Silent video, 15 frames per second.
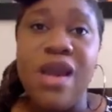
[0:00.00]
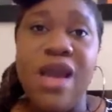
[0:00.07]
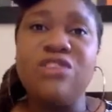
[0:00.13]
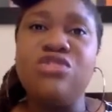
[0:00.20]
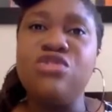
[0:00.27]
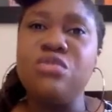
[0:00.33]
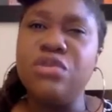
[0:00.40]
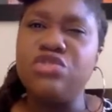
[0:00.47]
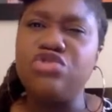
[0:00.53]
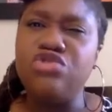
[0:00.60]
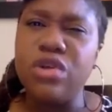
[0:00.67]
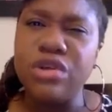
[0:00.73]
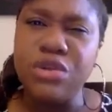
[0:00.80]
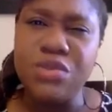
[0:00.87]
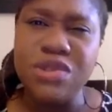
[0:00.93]
I shouldn't be
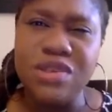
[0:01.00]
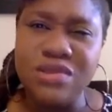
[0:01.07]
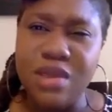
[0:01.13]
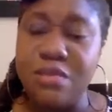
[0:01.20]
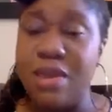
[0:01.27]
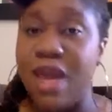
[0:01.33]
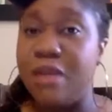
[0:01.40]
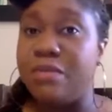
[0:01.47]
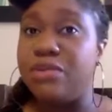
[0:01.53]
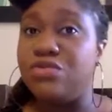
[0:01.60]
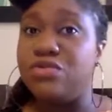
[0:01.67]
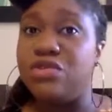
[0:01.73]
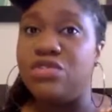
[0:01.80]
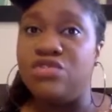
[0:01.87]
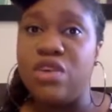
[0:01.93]
struggling with the same habits,
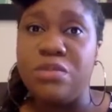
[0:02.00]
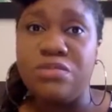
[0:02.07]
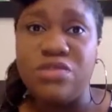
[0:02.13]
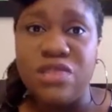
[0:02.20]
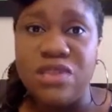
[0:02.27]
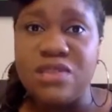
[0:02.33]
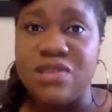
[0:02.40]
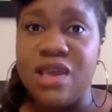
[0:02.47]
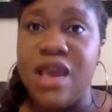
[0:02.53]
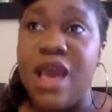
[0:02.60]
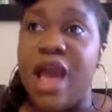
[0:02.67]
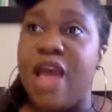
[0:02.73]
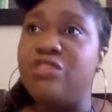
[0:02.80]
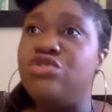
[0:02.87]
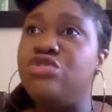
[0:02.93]
with the same sins.
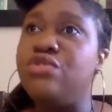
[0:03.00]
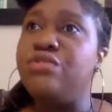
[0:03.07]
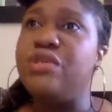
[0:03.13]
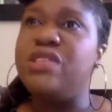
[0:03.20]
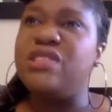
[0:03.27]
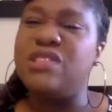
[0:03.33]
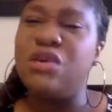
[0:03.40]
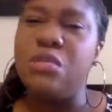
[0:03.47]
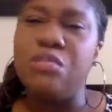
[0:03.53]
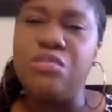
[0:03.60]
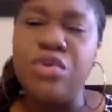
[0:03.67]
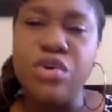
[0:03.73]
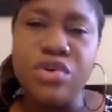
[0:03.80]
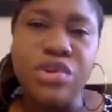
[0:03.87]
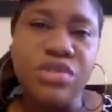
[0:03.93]
I shouldn't be still
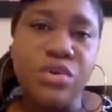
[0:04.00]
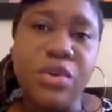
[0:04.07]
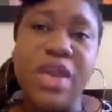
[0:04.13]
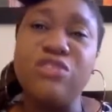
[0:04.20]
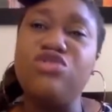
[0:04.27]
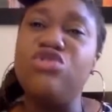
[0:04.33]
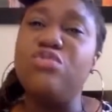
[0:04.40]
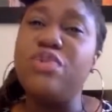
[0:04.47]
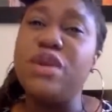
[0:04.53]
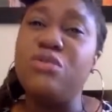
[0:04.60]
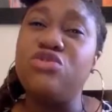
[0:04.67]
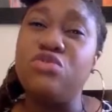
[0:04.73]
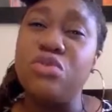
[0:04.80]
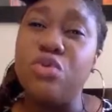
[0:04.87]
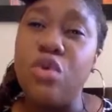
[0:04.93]
broken the way I should be. I
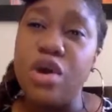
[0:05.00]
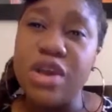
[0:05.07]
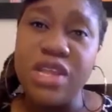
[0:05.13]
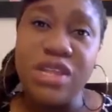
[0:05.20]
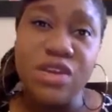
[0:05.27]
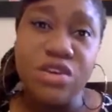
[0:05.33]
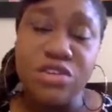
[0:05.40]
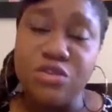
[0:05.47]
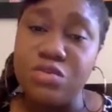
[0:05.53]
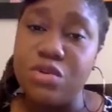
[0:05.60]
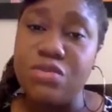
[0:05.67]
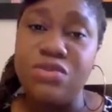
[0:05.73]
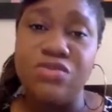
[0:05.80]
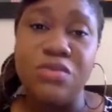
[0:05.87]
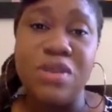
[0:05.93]
should be walking in God's
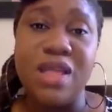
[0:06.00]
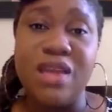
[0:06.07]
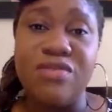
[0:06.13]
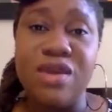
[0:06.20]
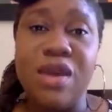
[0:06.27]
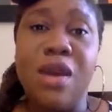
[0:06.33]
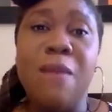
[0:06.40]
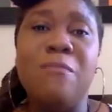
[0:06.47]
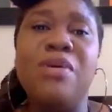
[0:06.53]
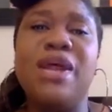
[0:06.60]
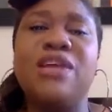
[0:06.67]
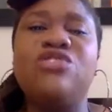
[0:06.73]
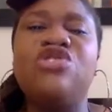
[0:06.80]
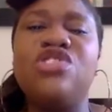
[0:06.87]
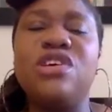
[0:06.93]
purpose for my life. But
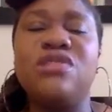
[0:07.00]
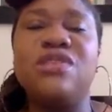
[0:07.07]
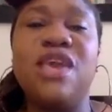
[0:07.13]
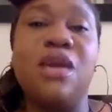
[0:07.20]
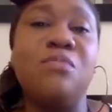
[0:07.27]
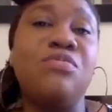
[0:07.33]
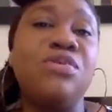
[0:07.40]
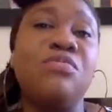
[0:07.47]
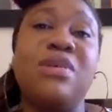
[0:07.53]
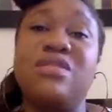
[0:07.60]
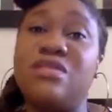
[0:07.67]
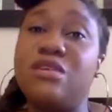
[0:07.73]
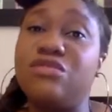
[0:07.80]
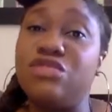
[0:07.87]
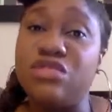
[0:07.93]
I just can't bring
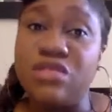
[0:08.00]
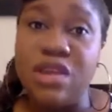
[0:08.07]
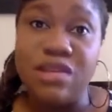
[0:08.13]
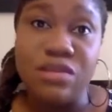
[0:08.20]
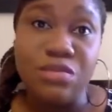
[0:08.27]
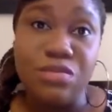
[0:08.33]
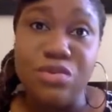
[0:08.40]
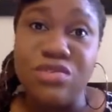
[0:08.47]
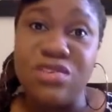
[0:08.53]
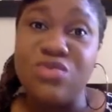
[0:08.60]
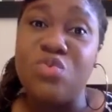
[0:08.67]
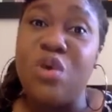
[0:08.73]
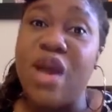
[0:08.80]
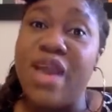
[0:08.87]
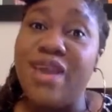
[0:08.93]
myself to start the
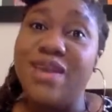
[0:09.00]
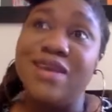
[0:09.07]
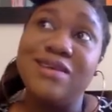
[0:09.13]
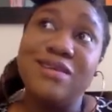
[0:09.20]
process. Why?